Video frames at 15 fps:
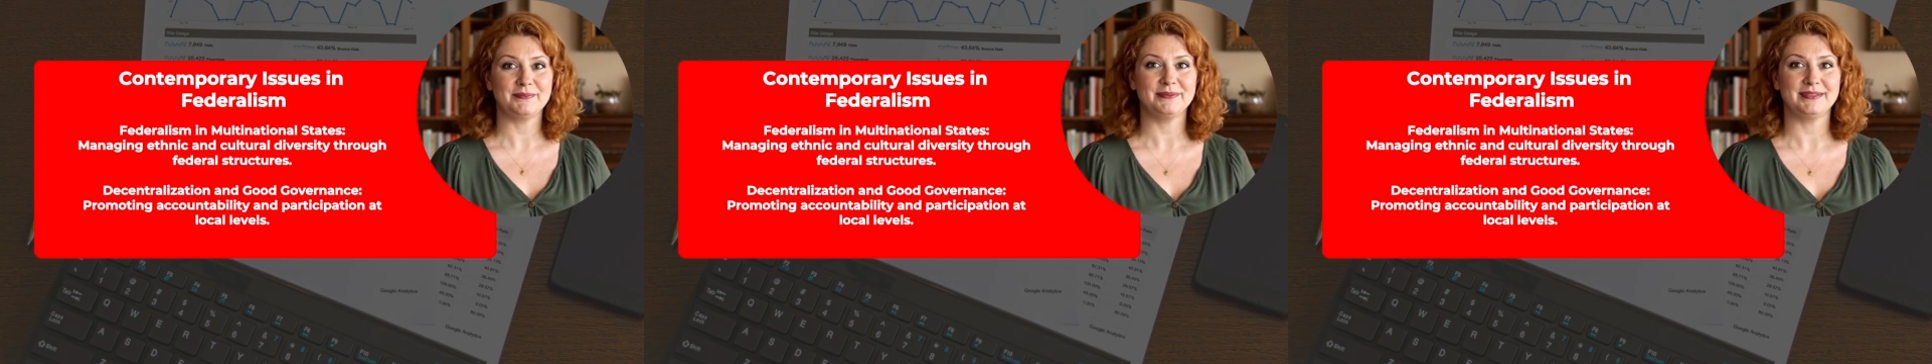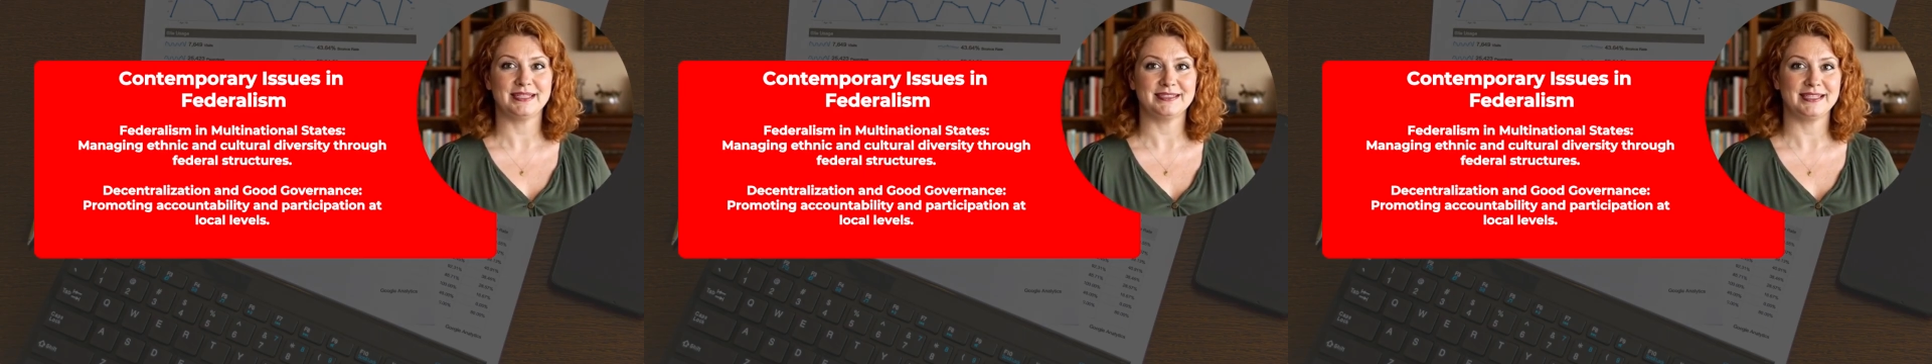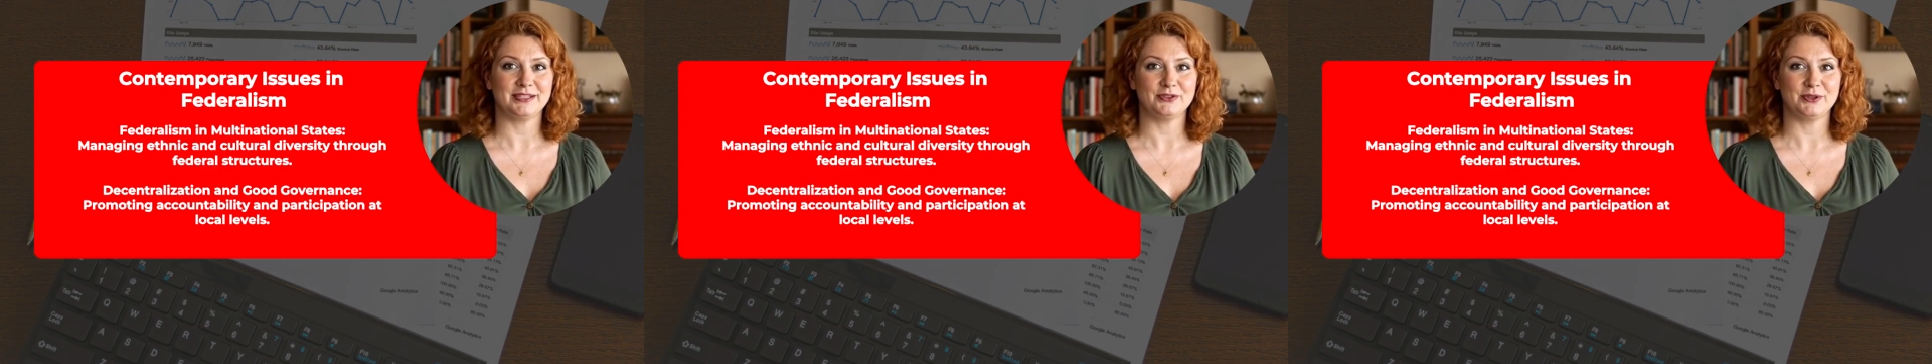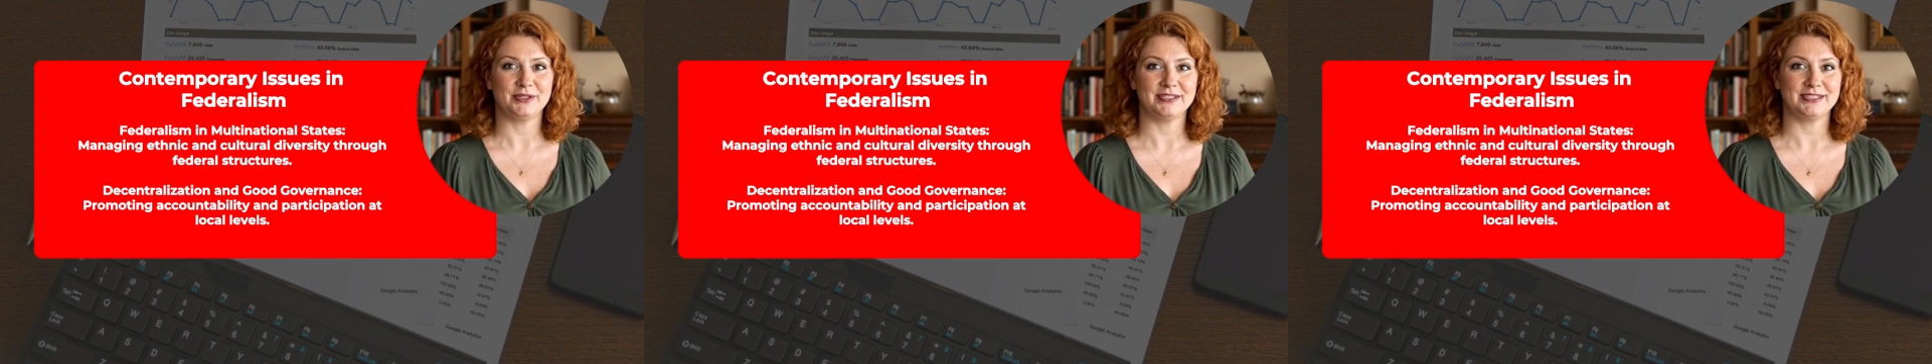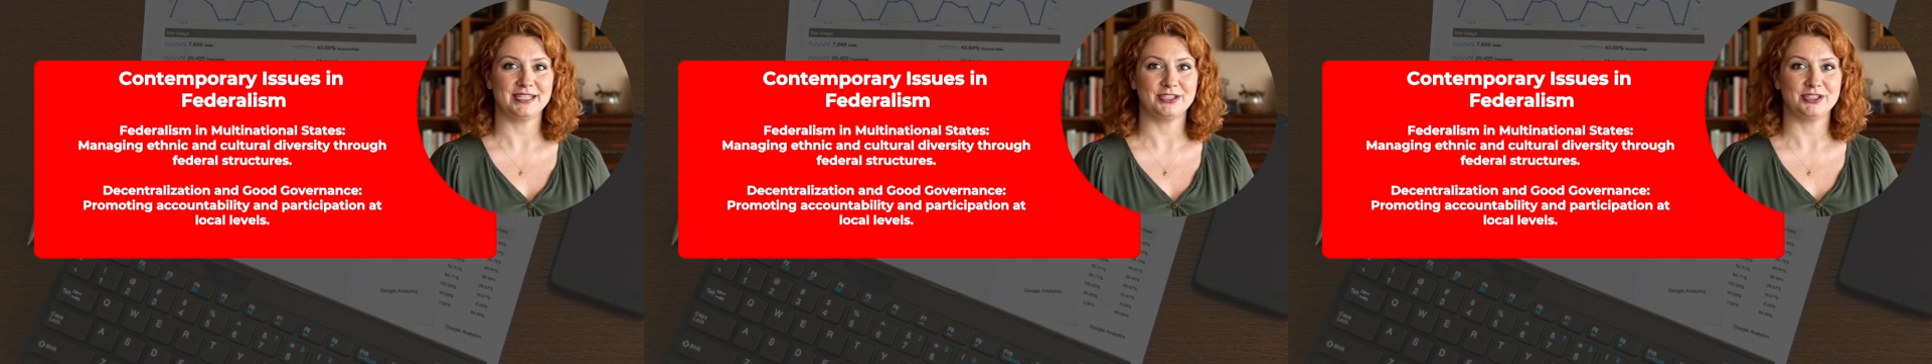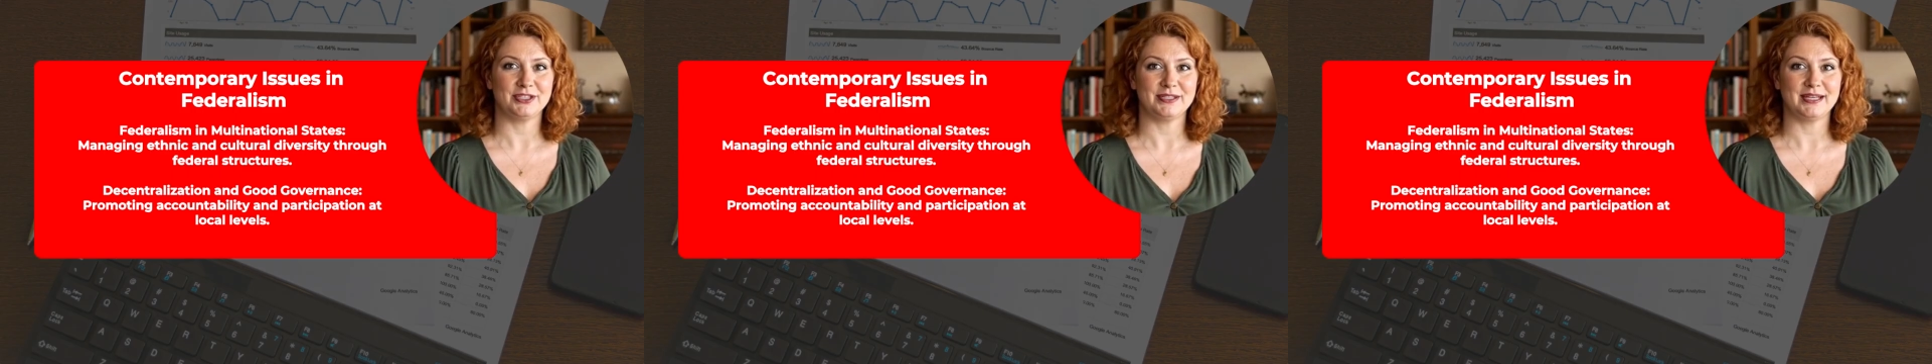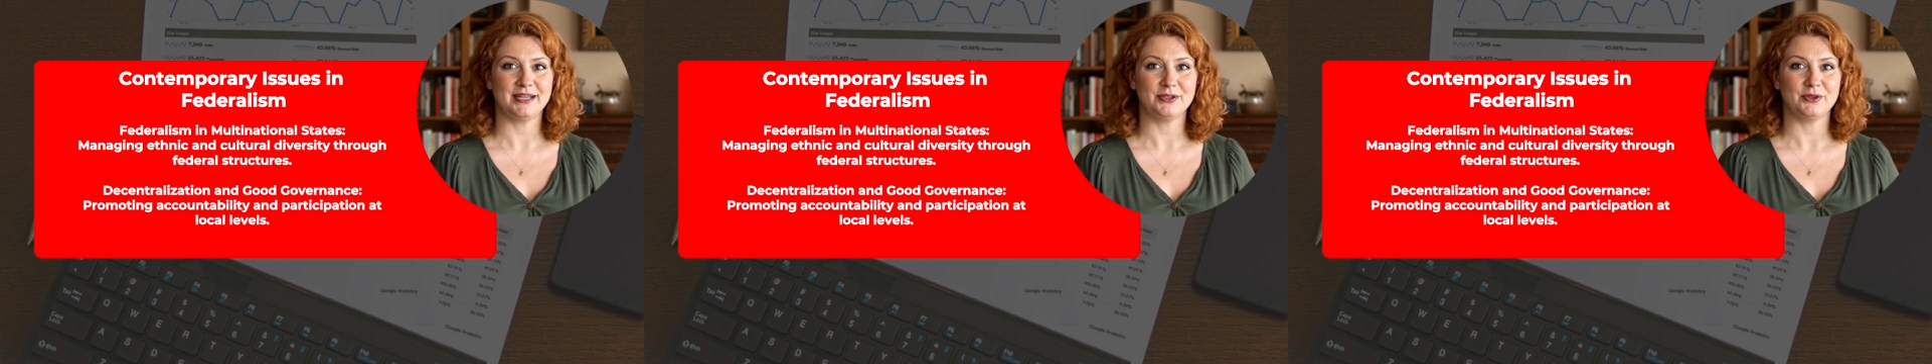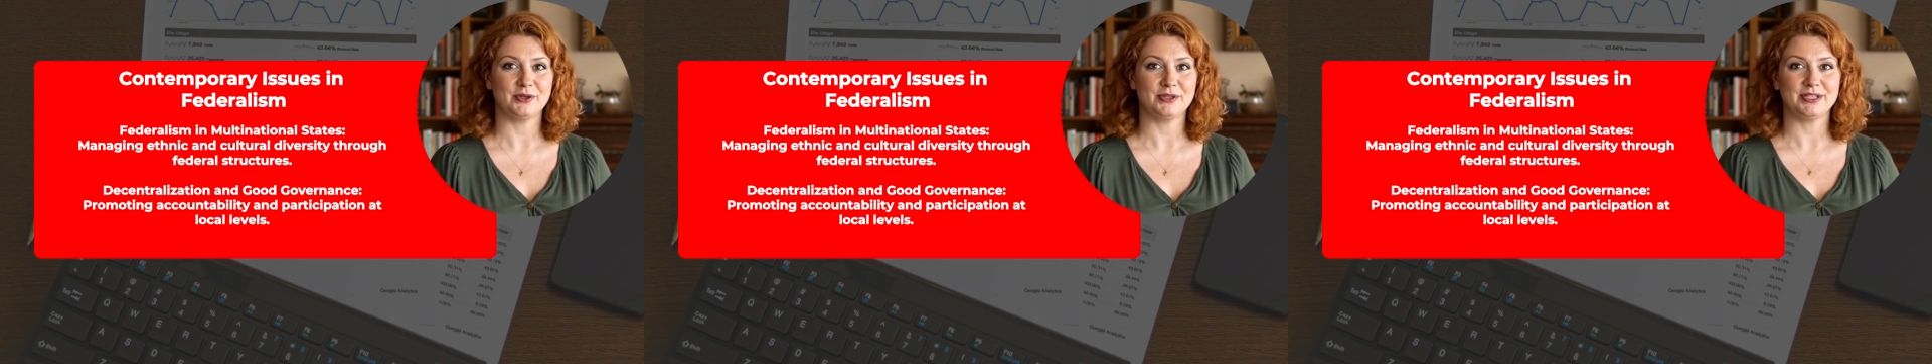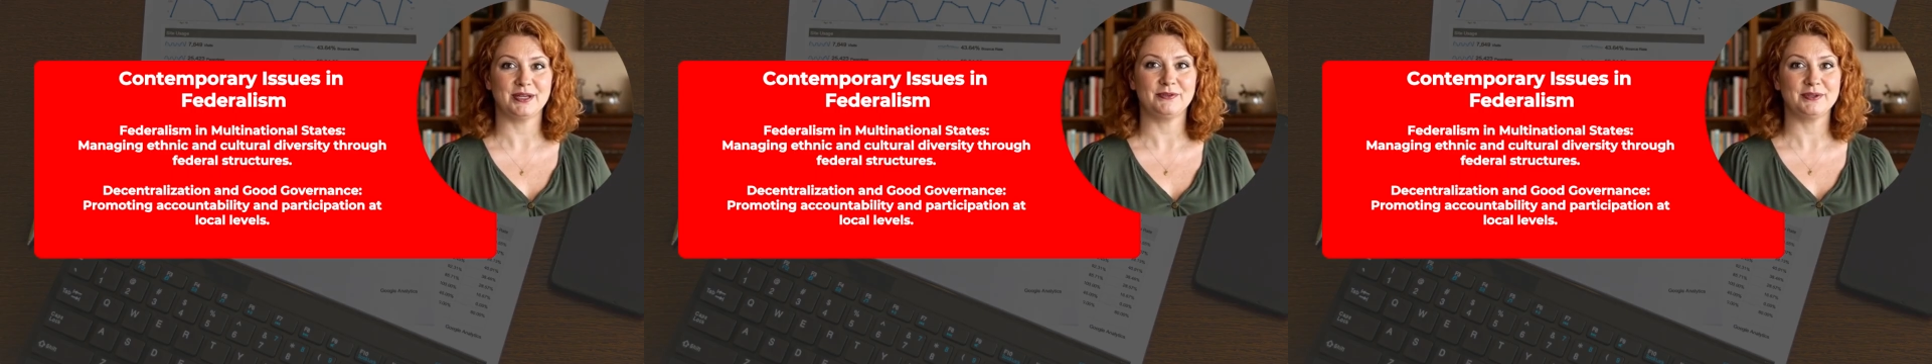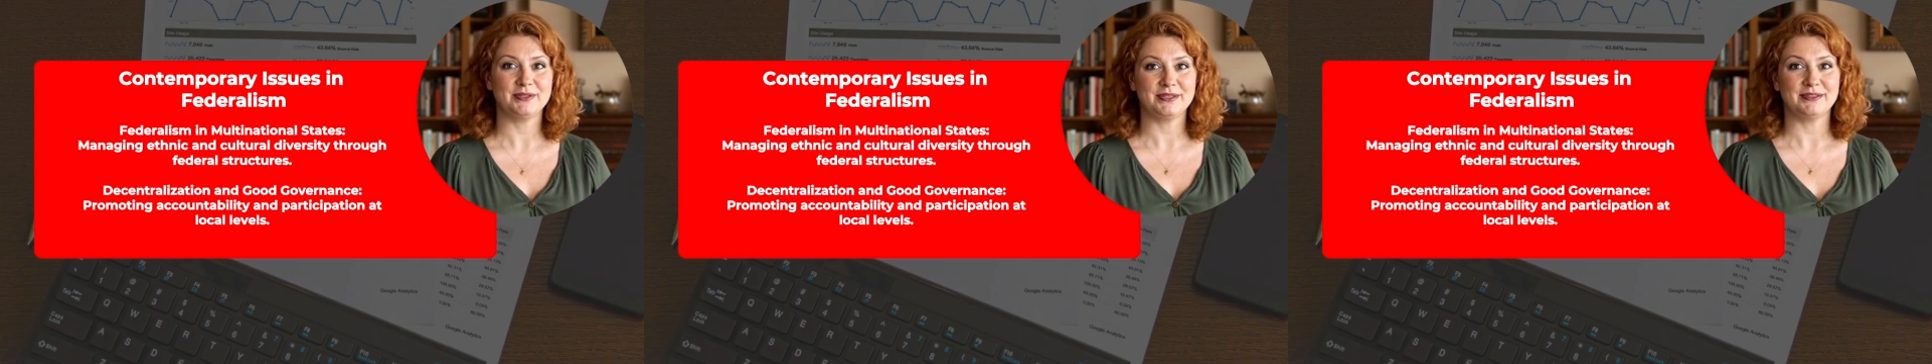Decentralization and good
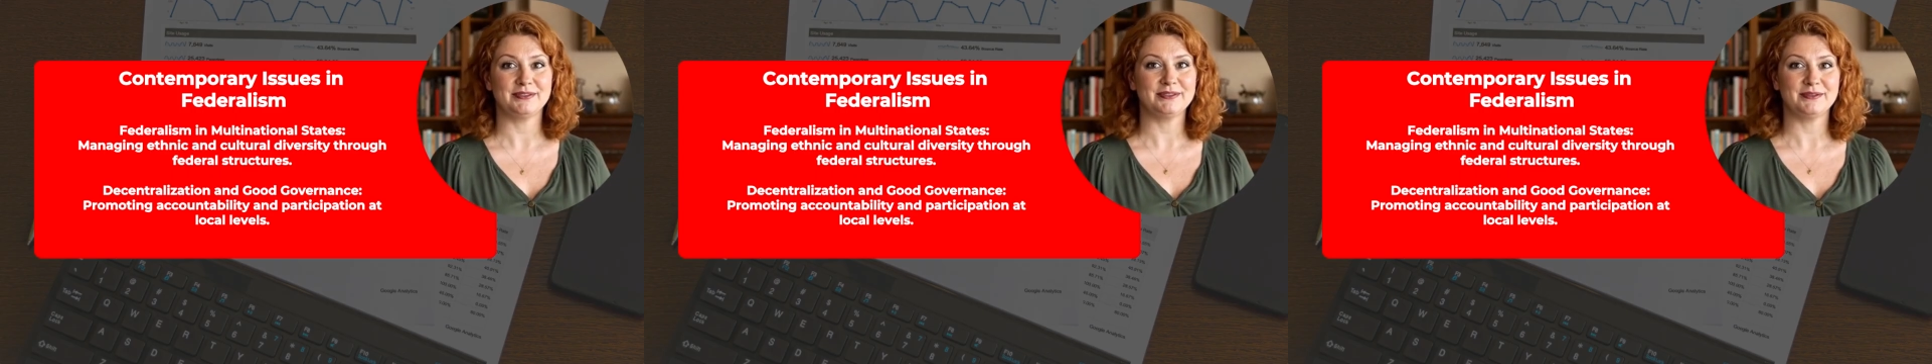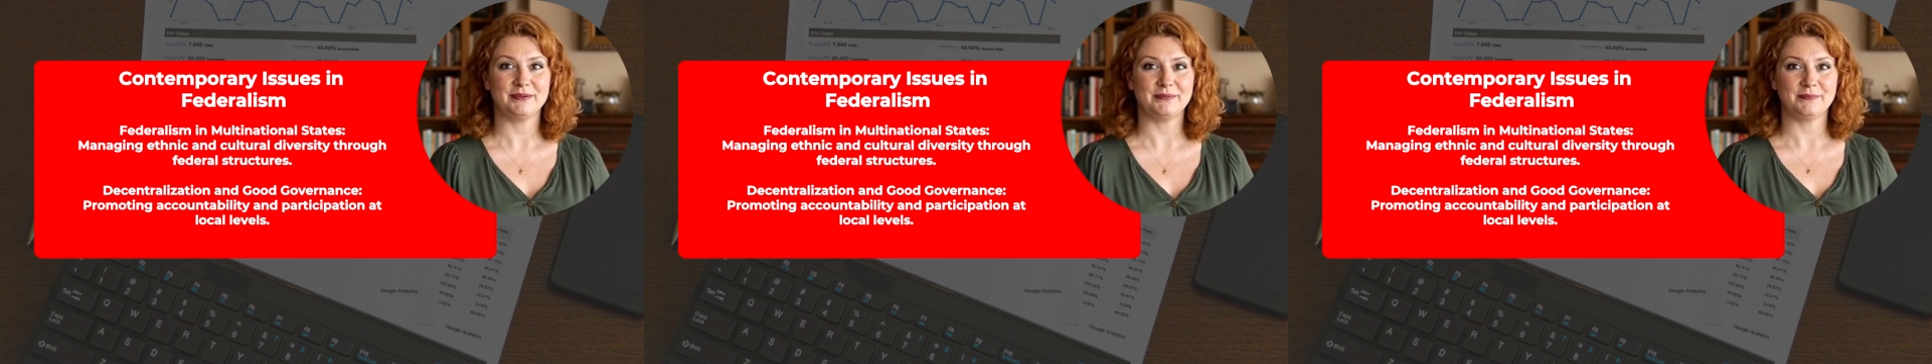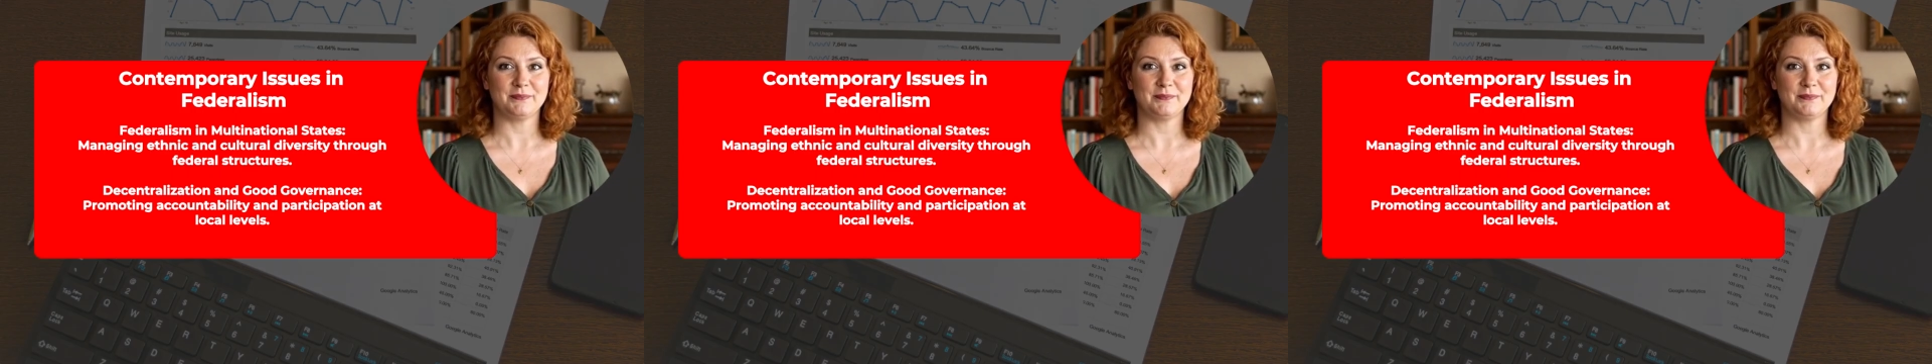governance,